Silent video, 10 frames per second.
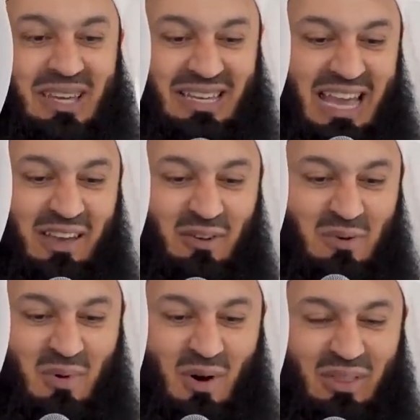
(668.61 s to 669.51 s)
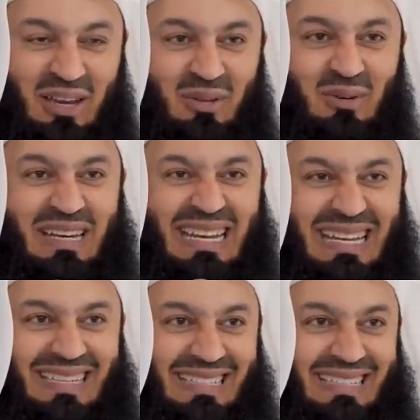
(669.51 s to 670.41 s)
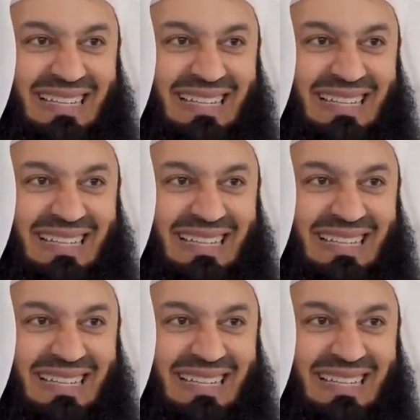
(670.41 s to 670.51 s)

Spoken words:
He gave you more than you need.